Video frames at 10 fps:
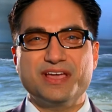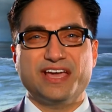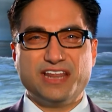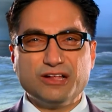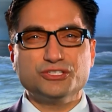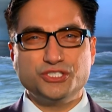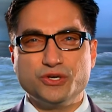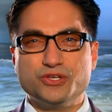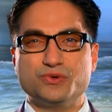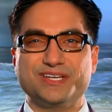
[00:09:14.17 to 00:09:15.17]
and I'll show
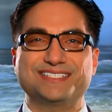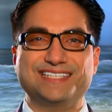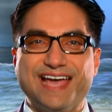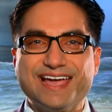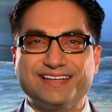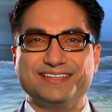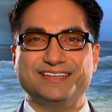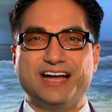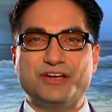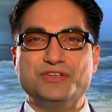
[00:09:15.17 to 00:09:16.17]
you
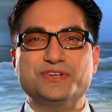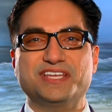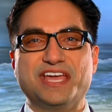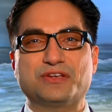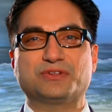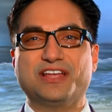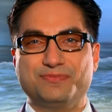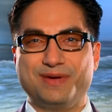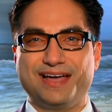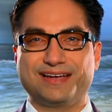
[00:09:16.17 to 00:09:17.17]
exactly how you can get your
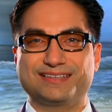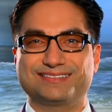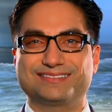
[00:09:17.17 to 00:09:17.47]
life back.